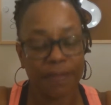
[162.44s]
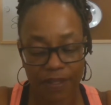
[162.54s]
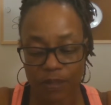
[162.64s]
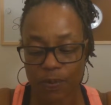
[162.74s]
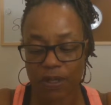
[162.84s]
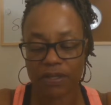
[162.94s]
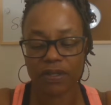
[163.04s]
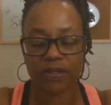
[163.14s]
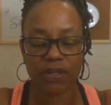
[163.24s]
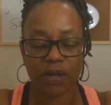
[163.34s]
This book is
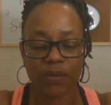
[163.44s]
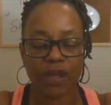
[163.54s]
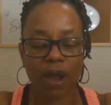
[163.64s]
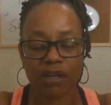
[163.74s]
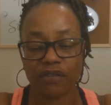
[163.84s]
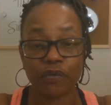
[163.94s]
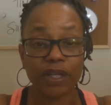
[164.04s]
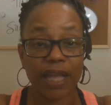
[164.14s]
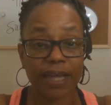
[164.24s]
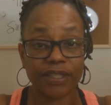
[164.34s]
concerned with the art of
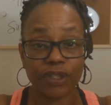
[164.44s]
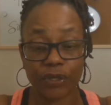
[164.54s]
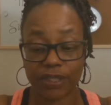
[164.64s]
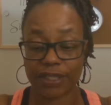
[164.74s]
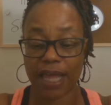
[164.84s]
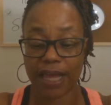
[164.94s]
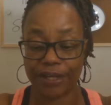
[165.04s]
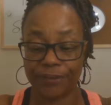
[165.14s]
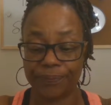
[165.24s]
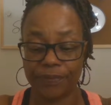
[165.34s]
realizing your
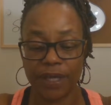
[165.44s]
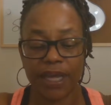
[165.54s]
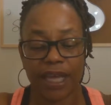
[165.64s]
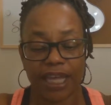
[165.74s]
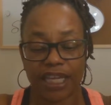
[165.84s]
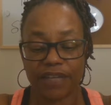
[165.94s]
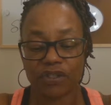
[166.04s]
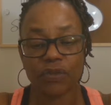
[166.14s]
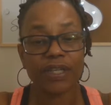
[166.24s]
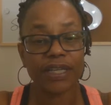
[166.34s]
desire. It gives
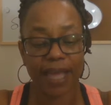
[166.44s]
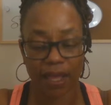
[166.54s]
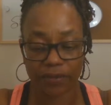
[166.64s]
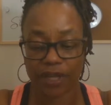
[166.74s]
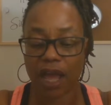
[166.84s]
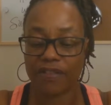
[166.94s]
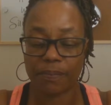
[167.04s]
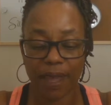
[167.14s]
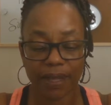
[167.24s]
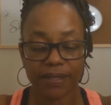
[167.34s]
you an account of the
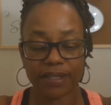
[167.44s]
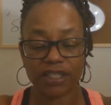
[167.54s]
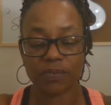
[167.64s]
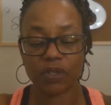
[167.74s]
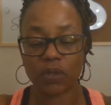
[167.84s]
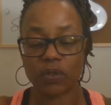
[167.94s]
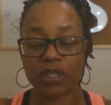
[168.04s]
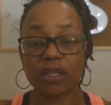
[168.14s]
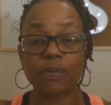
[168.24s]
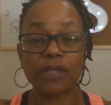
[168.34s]
mechanism used
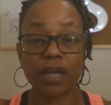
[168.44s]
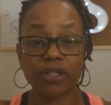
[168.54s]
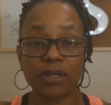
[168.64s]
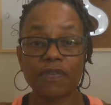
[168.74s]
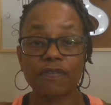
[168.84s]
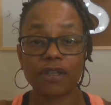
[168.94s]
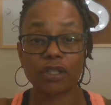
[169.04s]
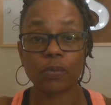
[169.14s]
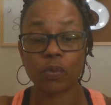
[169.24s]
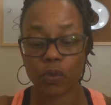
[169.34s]
in the production of the
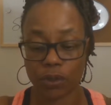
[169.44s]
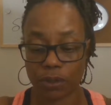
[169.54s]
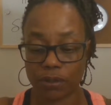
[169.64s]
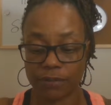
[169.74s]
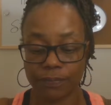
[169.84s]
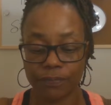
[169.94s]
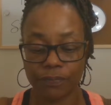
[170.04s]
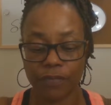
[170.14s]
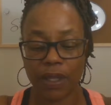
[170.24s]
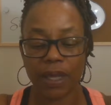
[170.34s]
visible world.
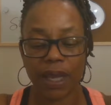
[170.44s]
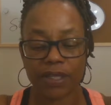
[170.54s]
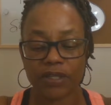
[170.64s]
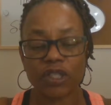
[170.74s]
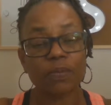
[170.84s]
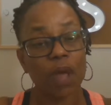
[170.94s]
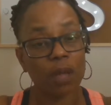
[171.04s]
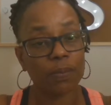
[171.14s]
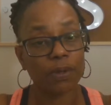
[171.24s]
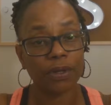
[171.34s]
It is a
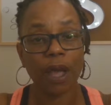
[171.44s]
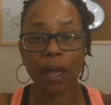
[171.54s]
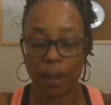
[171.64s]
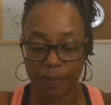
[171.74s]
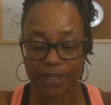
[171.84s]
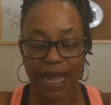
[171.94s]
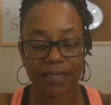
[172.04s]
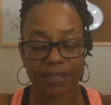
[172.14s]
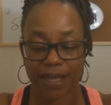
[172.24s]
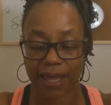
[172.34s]
small book, but
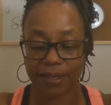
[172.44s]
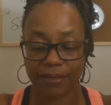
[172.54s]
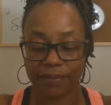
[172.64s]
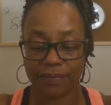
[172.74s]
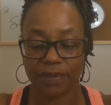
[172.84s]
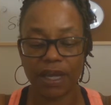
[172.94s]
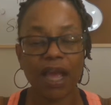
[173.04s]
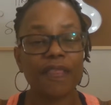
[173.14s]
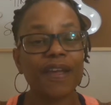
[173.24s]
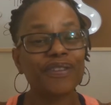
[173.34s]
not slight.
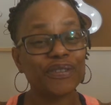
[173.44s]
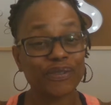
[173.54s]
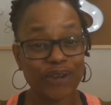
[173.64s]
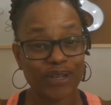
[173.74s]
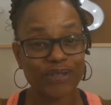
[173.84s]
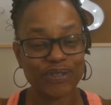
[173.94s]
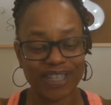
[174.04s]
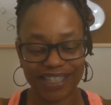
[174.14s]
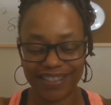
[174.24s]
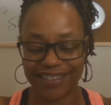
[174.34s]
There is a treasure
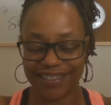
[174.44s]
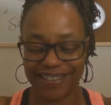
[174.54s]
in it,